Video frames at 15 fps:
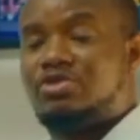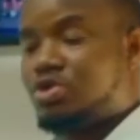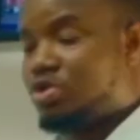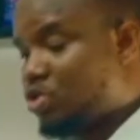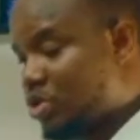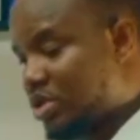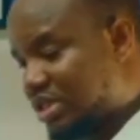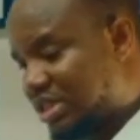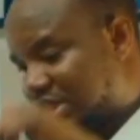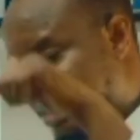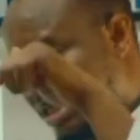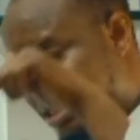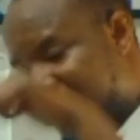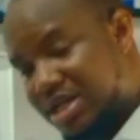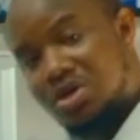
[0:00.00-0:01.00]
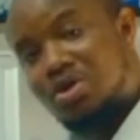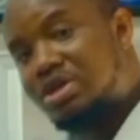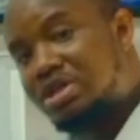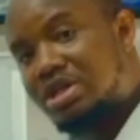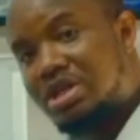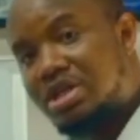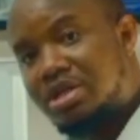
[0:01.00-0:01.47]
to do is click
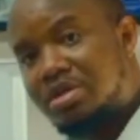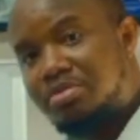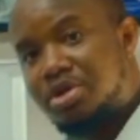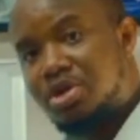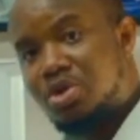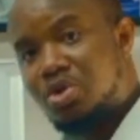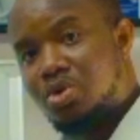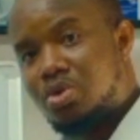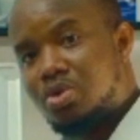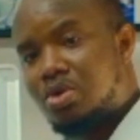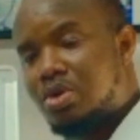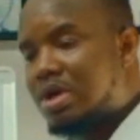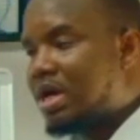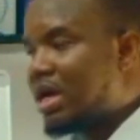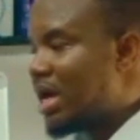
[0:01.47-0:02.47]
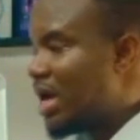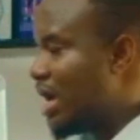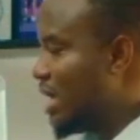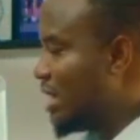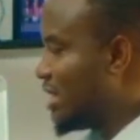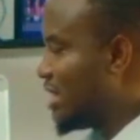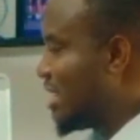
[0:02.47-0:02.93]
on the link below
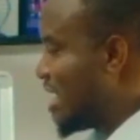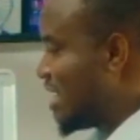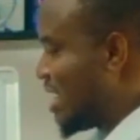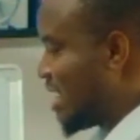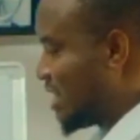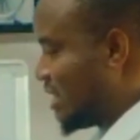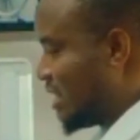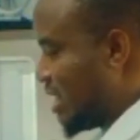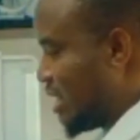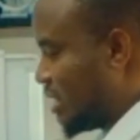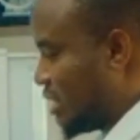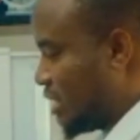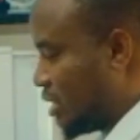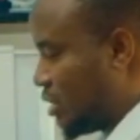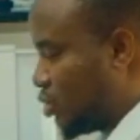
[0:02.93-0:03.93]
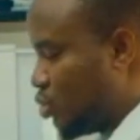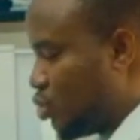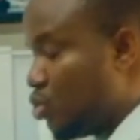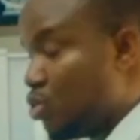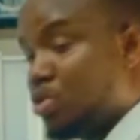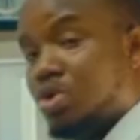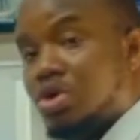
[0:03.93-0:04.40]
and get access
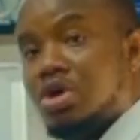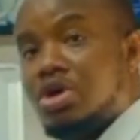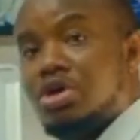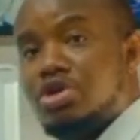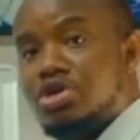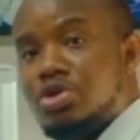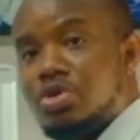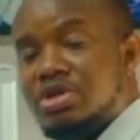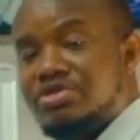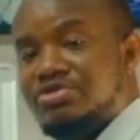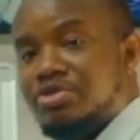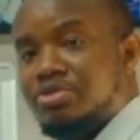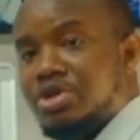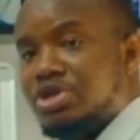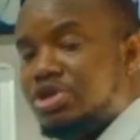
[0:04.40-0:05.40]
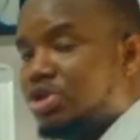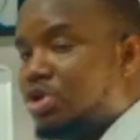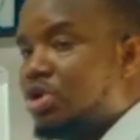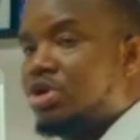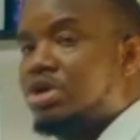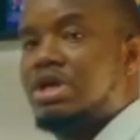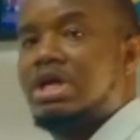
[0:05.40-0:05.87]
to the
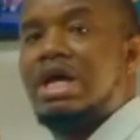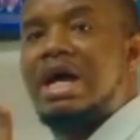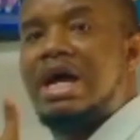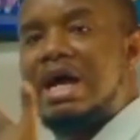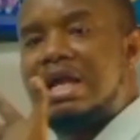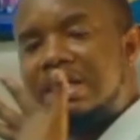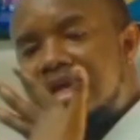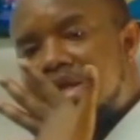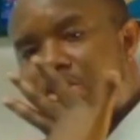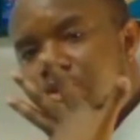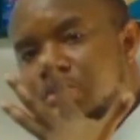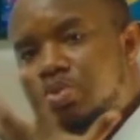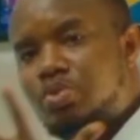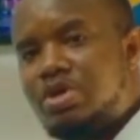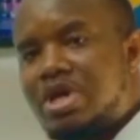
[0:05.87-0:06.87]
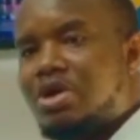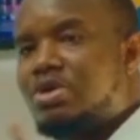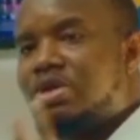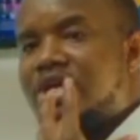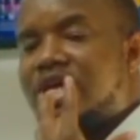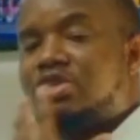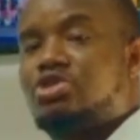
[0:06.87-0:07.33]
information, and then we are
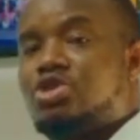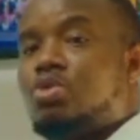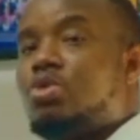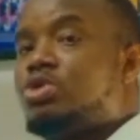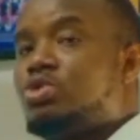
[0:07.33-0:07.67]
going to get someone